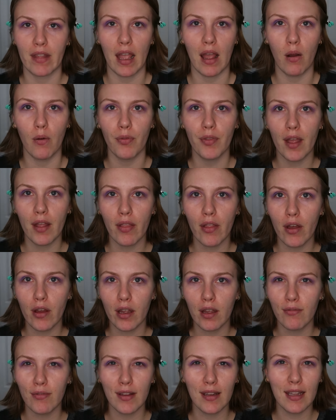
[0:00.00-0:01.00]
out that
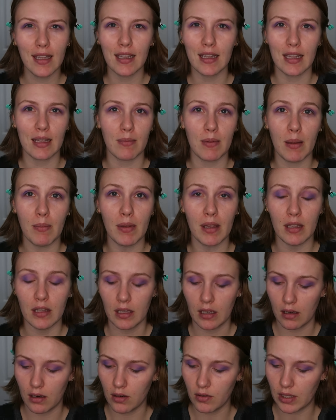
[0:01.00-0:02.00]
long, I feel like maybe a
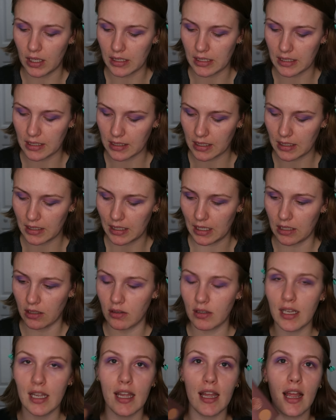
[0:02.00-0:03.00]
year, and they
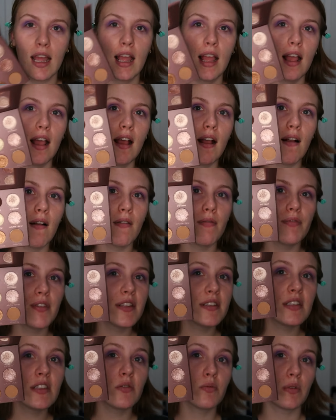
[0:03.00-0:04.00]
discontinued it.
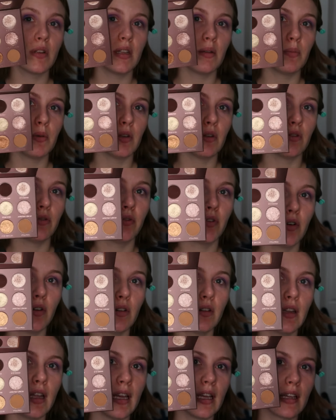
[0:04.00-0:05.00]
This is really
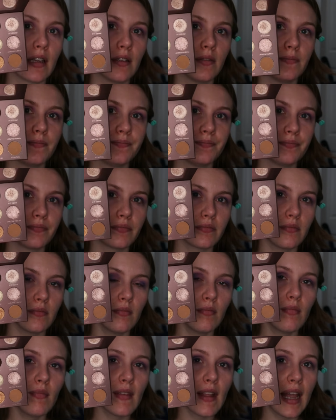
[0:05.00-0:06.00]
beautiful. Like,
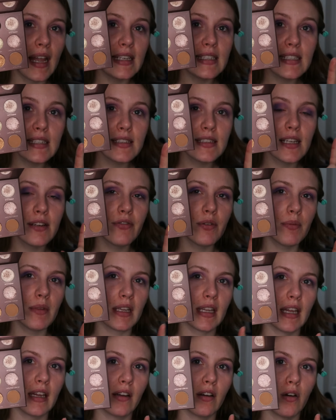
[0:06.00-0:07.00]
I did say from the
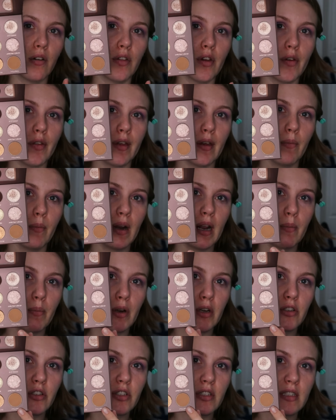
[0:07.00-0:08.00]
get-go, though, that when I
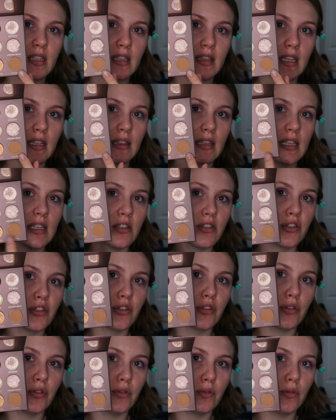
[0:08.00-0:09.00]
purchased it, that these
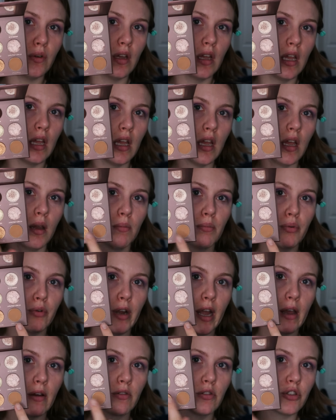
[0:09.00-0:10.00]
two
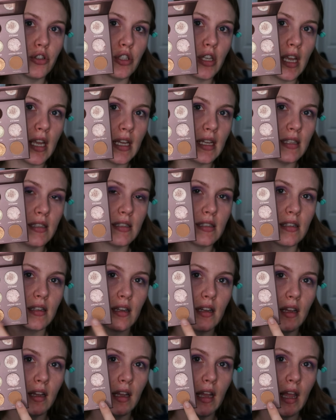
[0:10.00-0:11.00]
brown shades
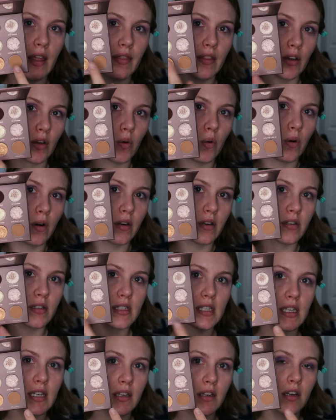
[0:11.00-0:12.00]
and the
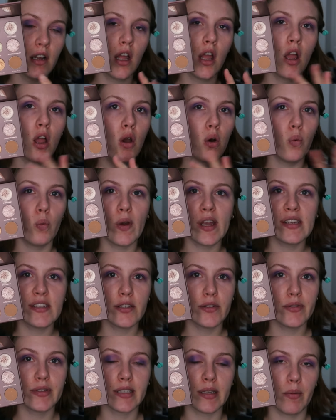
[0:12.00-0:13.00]
corners here, way
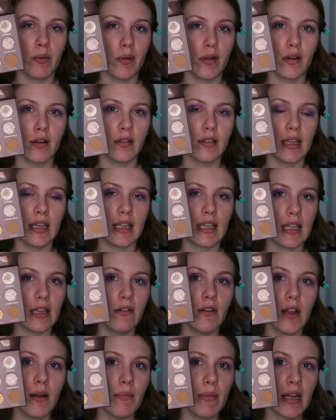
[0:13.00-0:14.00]
too similar. Like,
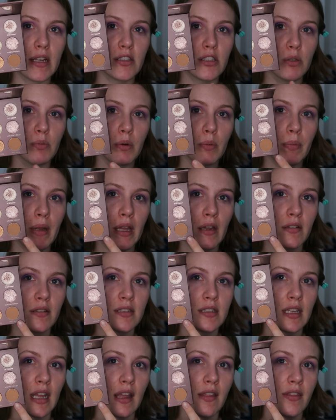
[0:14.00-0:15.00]
even on my super pale
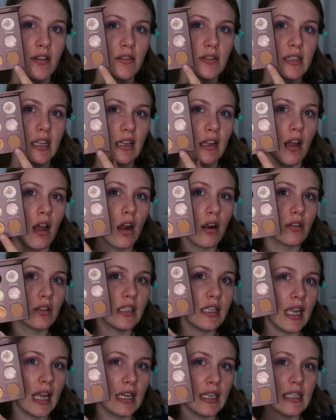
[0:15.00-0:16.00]
skin, there's like
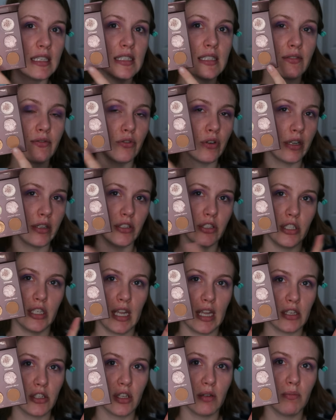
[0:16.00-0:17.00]
hardly any
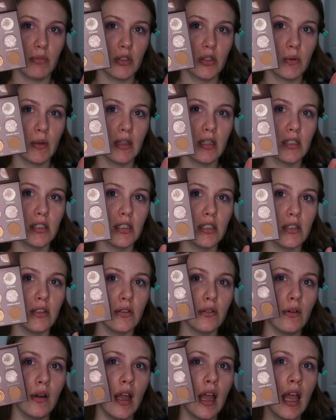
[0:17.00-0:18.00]
differentiation between the
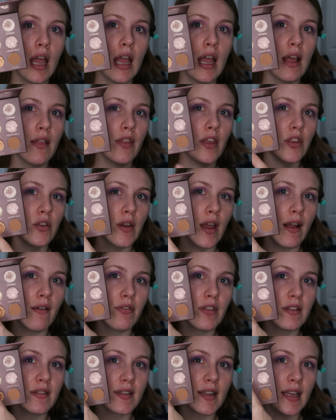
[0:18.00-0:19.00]
two. Then you
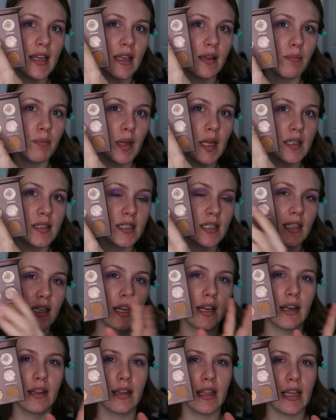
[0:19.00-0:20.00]
have these like basic
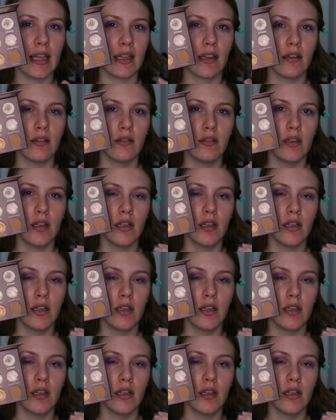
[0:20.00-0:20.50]
kind of like